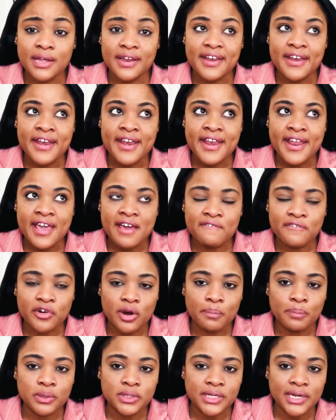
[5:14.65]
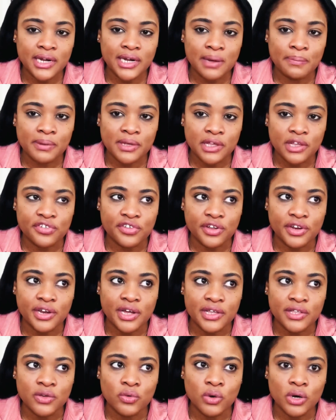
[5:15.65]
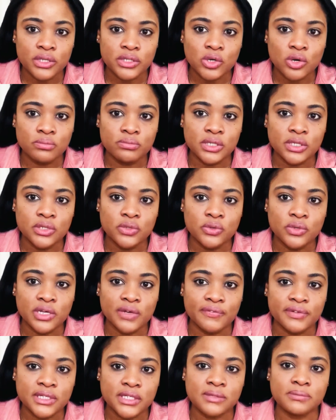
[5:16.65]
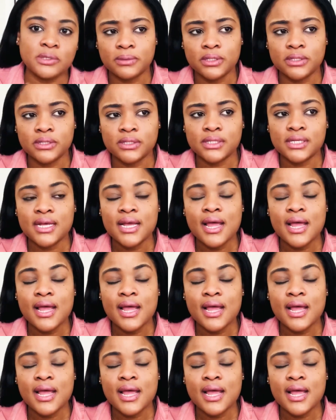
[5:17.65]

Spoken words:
never put on an application that you want to come to the UK for 6 months.